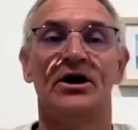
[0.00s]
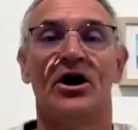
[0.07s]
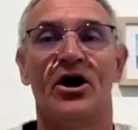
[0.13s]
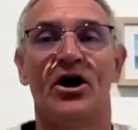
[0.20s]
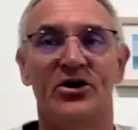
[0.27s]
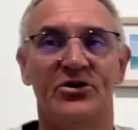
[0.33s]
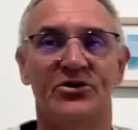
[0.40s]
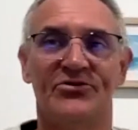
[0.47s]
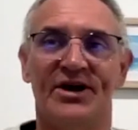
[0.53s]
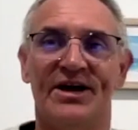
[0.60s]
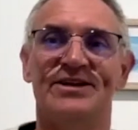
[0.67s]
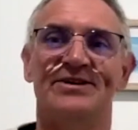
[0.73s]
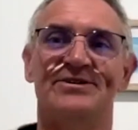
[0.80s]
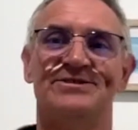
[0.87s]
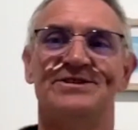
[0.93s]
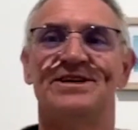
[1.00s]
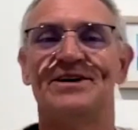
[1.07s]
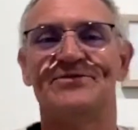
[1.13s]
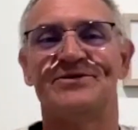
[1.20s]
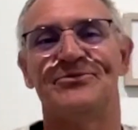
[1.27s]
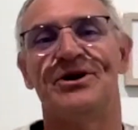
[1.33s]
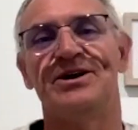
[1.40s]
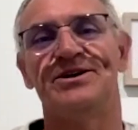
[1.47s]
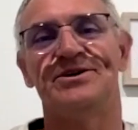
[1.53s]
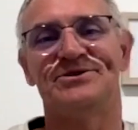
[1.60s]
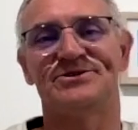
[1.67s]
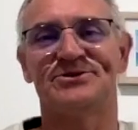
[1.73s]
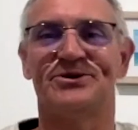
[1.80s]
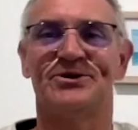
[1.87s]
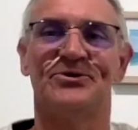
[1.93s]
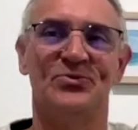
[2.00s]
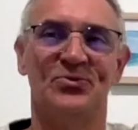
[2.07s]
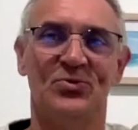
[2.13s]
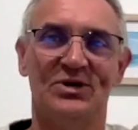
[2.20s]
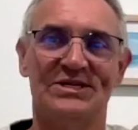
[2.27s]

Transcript: I got radios and gave them radios so I couldn't